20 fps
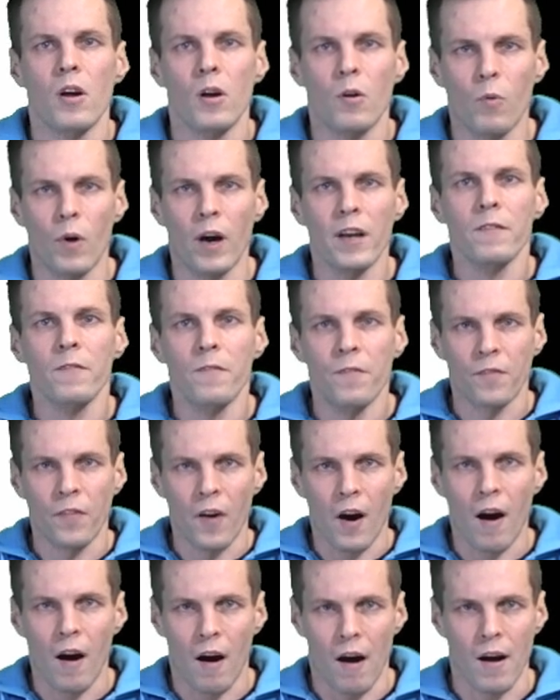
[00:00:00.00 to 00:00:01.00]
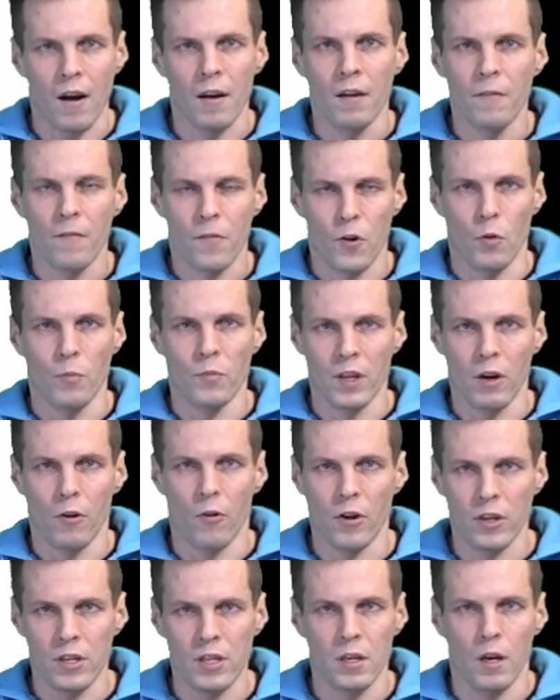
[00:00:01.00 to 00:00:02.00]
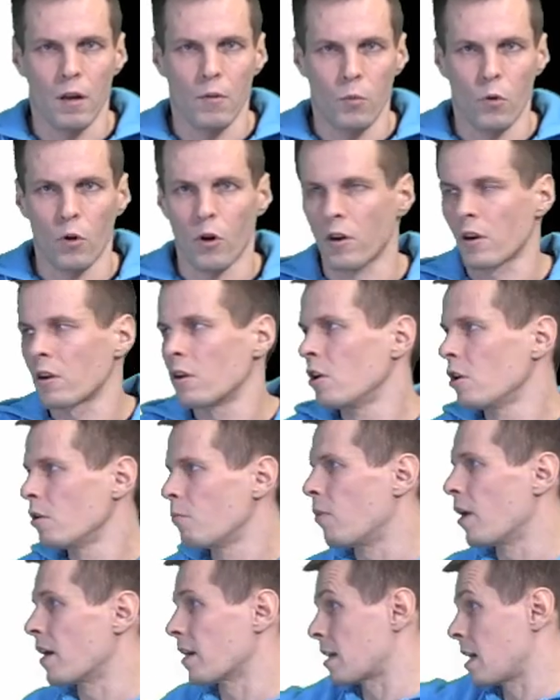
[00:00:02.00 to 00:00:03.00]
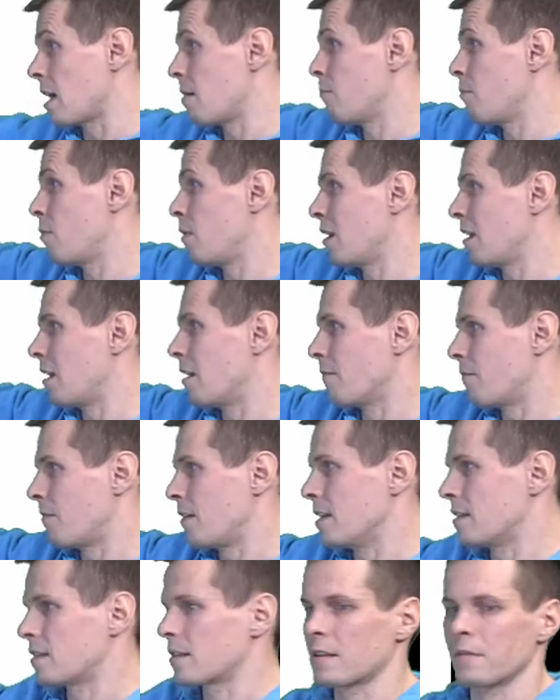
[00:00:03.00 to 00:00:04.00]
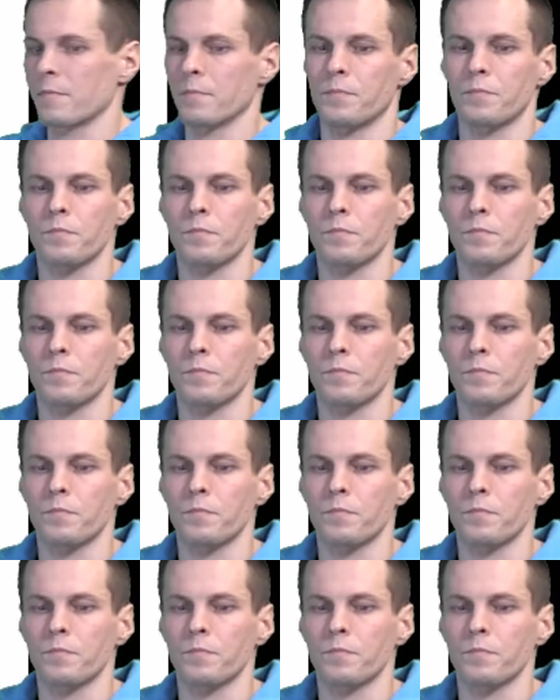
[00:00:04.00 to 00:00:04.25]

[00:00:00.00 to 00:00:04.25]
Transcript: quite far from the original work by Campbell and Fiske.